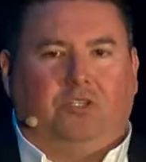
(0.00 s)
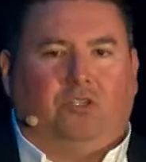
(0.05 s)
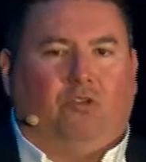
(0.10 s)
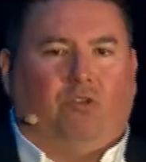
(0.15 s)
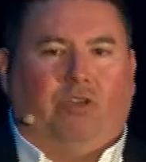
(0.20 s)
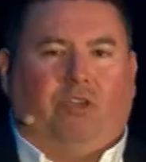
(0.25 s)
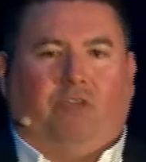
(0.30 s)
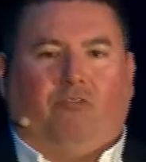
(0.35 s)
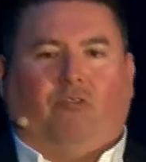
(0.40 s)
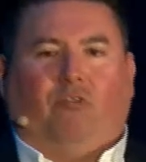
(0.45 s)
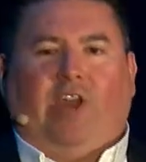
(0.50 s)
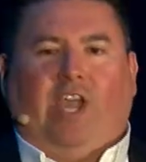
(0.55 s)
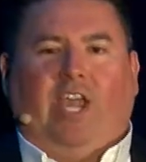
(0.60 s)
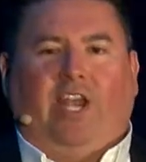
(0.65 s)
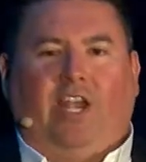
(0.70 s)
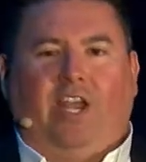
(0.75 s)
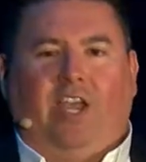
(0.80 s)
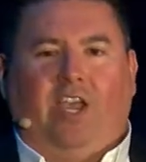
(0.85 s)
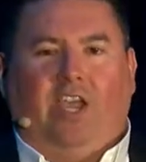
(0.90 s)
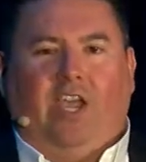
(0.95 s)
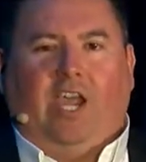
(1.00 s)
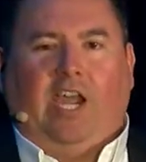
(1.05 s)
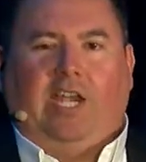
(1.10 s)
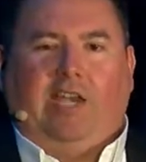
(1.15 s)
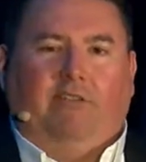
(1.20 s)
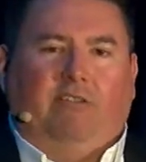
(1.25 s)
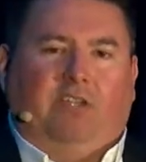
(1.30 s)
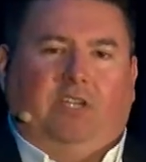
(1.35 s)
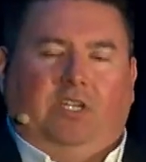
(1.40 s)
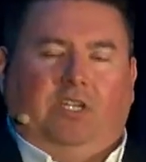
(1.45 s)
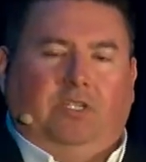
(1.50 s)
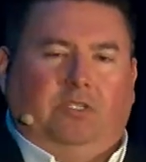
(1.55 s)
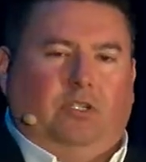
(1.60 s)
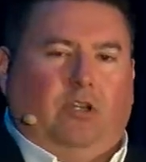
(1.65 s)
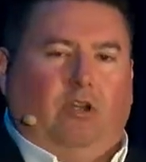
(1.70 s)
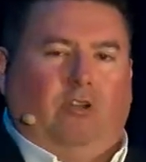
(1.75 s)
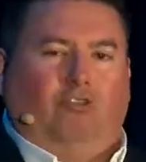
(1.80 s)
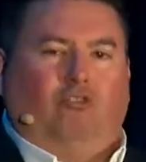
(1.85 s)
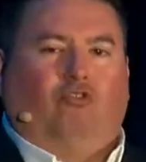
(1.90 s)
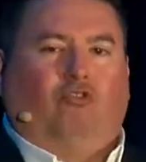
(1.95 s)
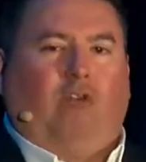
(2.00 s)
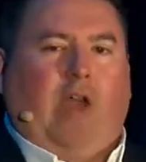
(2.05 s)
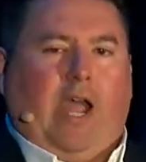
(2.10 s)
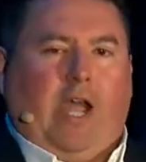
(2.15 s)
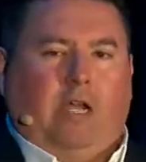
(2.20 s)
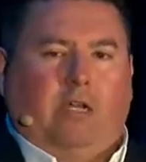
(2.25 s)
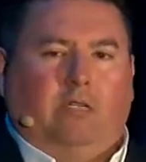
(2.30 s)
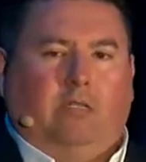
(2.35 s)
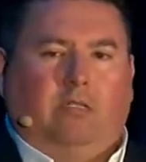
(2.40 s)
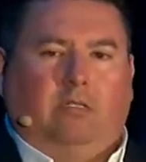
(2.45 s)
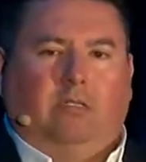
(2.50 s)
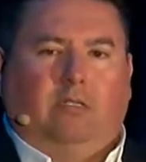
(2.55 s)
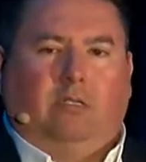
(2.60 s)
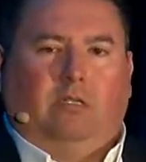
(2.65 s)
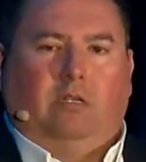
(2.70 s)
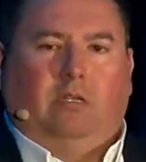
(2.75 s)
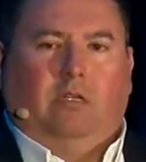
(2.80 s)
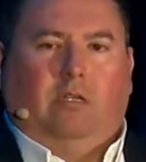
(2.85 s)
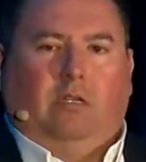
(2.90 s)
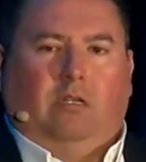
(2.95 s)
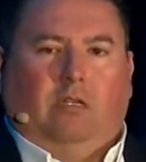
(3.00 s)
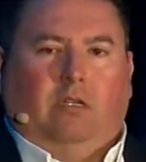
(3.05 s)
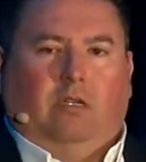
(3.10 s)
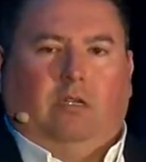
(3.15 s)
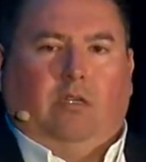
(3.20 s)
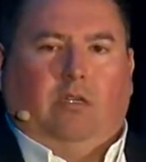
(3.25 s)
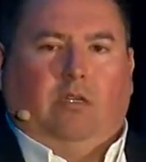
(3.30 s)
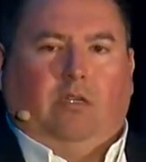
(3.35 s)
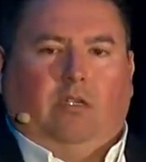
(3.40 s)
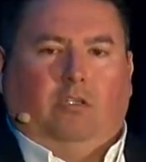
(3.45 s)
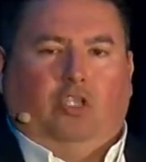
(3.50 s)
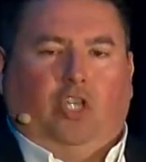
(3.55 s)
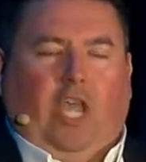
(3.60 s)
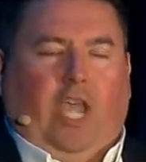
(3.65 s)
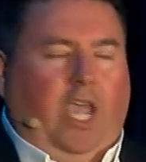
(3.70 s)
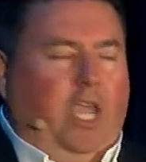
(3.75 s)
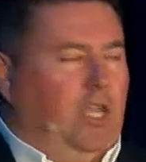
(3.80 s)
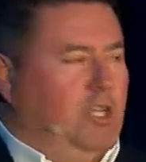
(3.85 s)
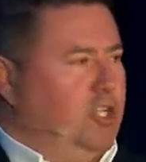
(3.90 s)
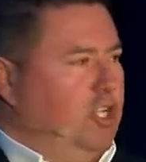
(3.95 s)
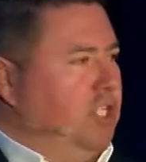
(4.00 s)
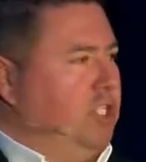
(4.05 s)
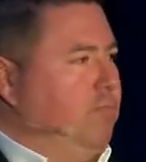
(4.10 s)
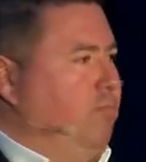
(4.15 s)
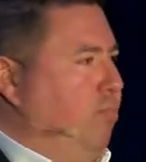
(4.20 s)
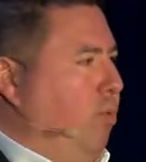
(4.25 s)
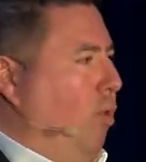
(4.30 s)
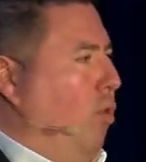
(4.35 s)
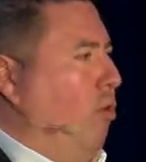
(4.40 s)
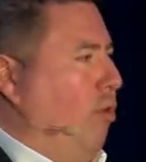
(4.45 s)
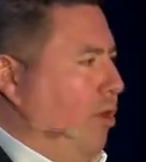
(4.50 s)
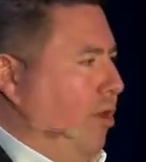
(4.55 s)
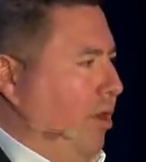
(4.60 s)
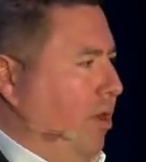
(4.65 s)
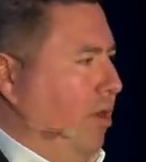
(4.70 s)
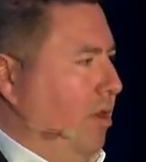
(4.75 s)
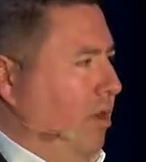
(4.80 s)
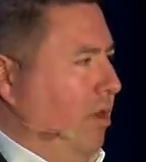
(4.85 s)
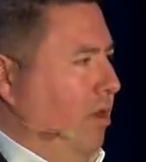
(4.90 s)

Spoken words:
going great and everything is on track. Change is born